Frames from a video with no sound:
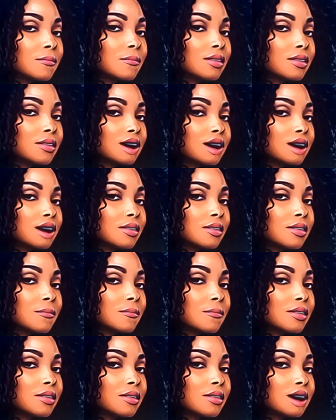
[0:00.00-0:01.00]
Sheree and
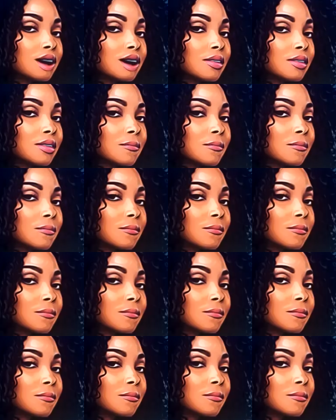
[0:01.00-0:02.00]
Kenya don't have a
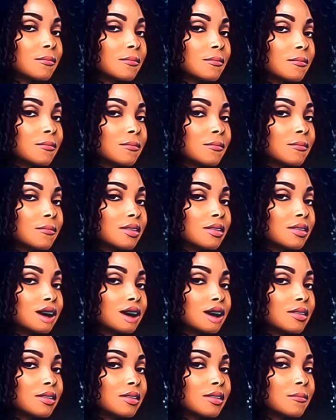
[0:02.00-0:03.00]
problem with each other.
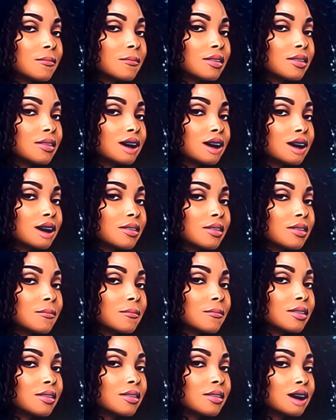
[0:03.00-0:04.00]
She was trying to say,
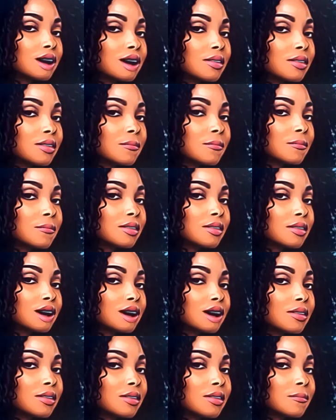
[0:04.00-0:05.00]
girl, look, now I don't
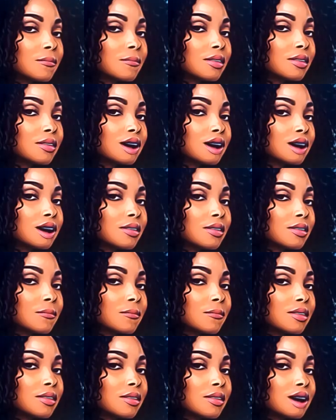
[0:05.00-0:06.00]
know why he was trying to DM
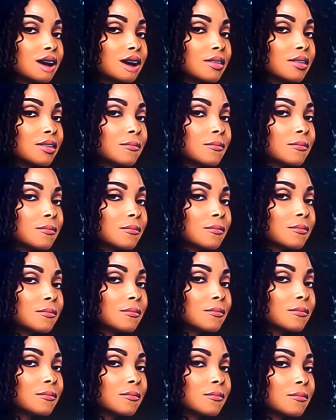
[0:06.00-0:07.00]
me, but judging
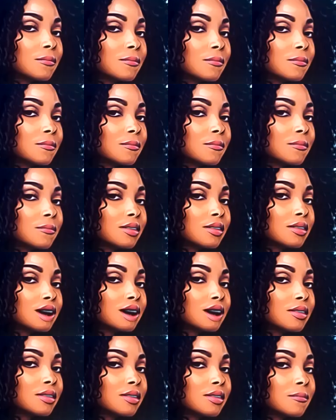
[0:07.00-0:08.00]
by what I've seen of
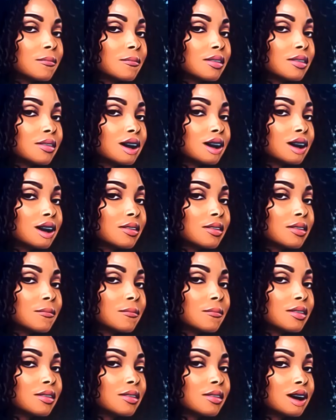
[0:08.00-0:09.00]
him, it
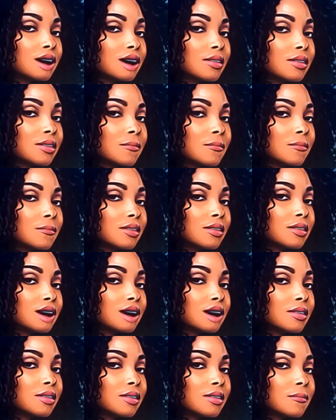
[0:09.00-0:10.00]
probably was on some stuff
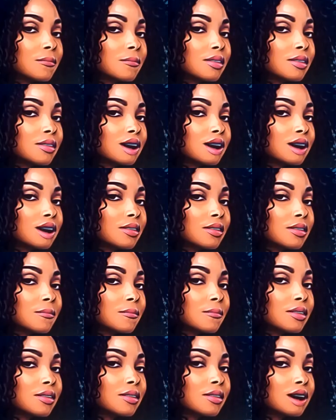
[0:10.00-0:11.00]
trying to get a
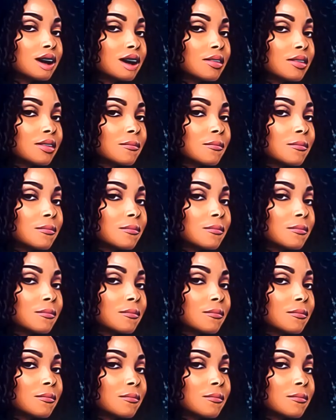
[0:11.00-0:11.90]
housewife and he landed you.